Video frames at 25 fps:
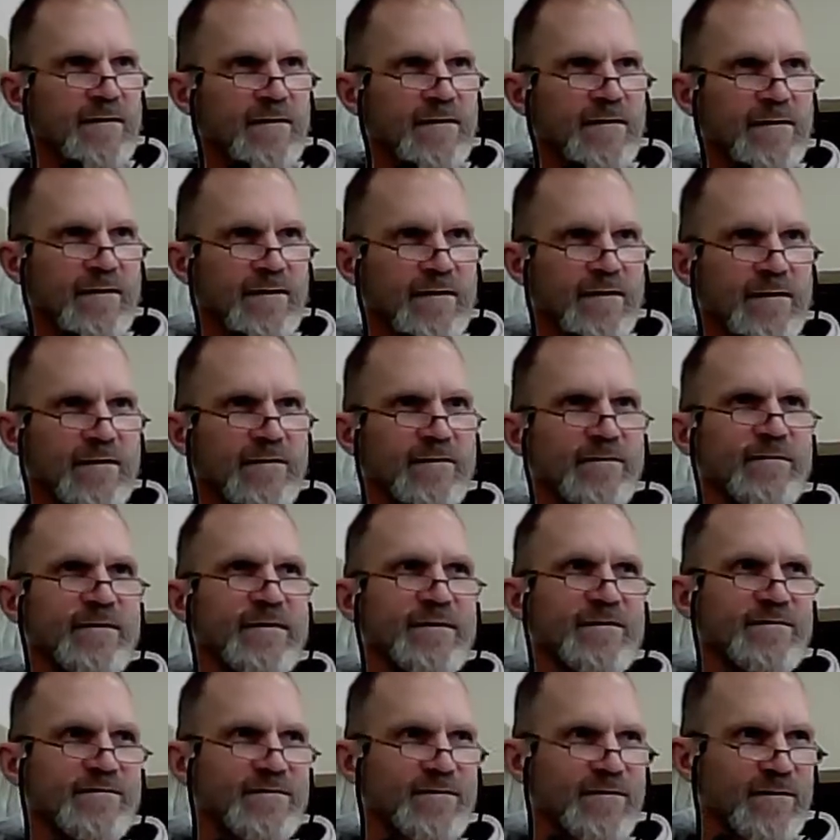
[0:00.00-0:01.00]
and enter
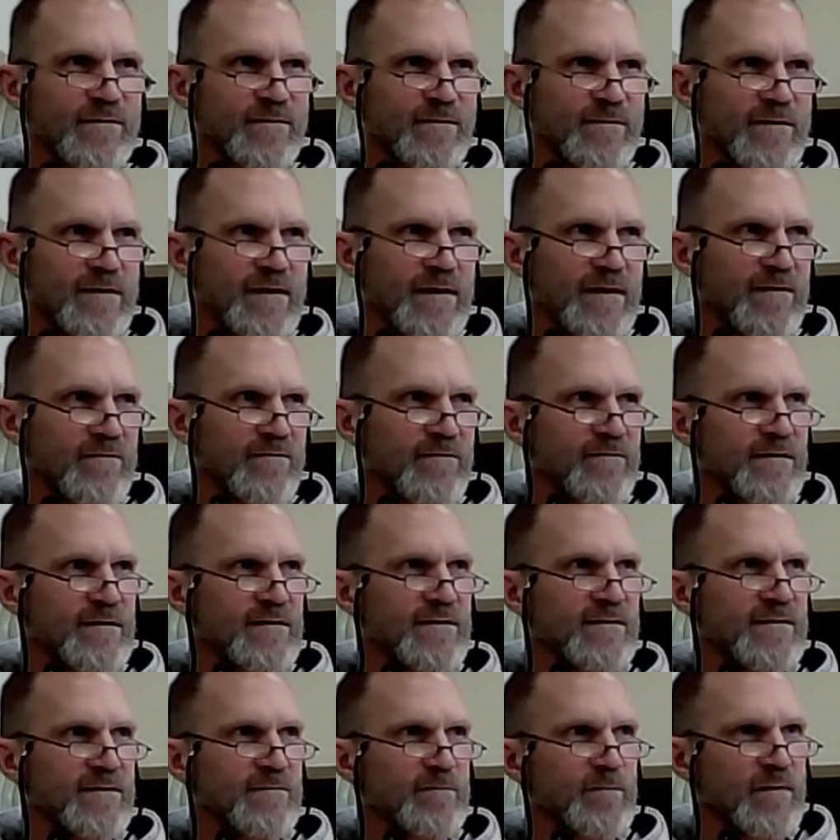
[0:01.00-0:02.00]
into it without
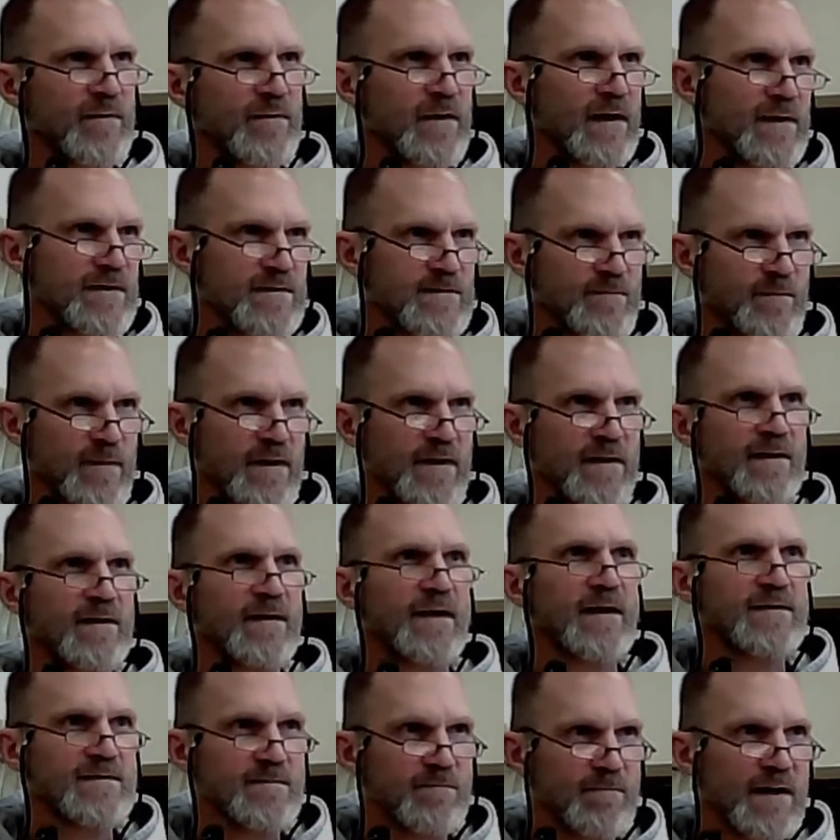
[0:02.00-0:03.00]
feeling pressed by the
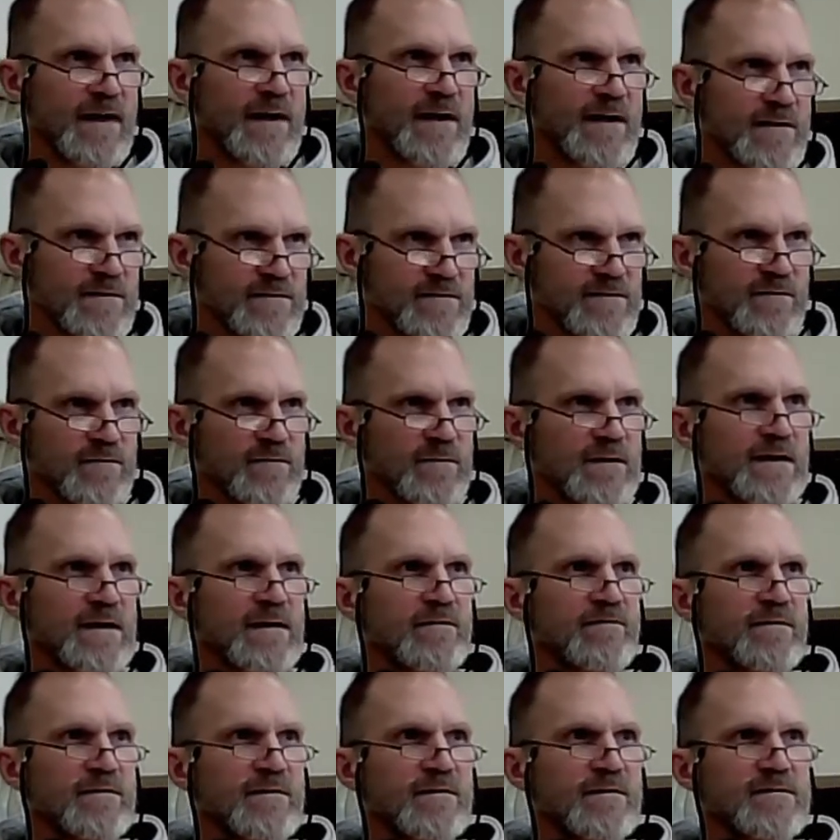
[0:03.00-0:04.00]
next mass or
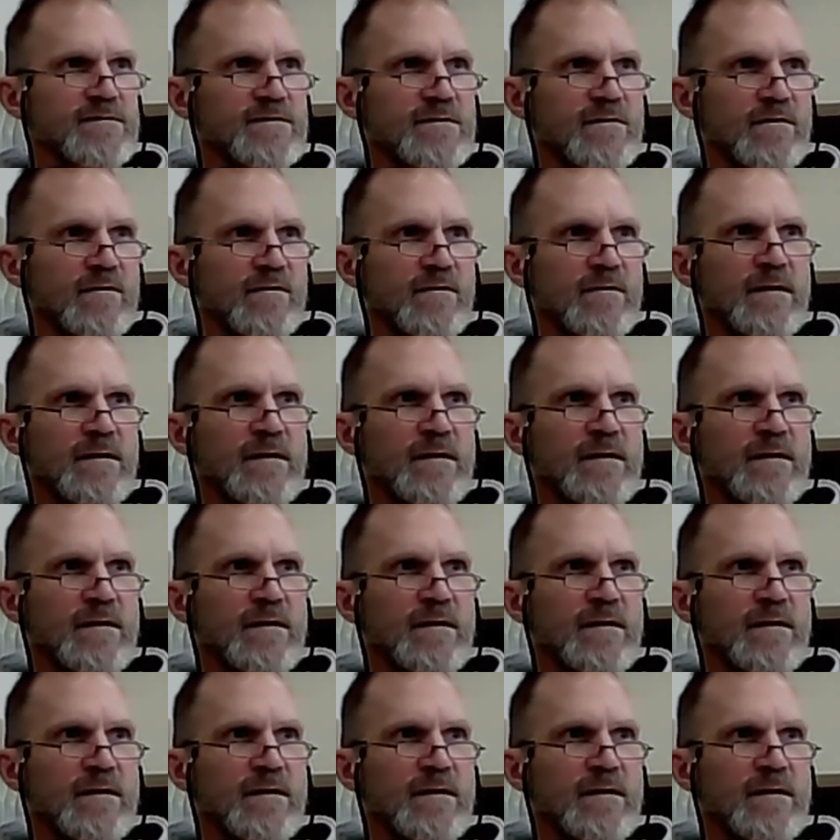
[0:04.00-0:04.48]
whatever. So